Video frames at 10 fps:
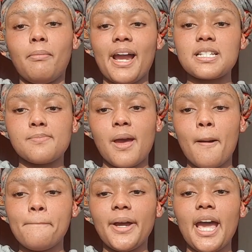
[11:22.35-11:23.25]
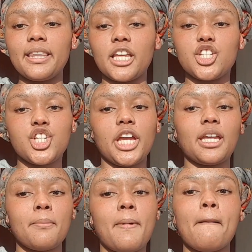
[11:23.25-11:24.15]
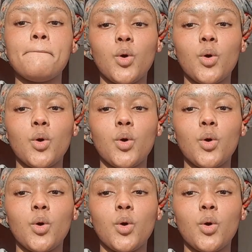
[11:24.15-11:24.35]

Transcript: mind map and then checking my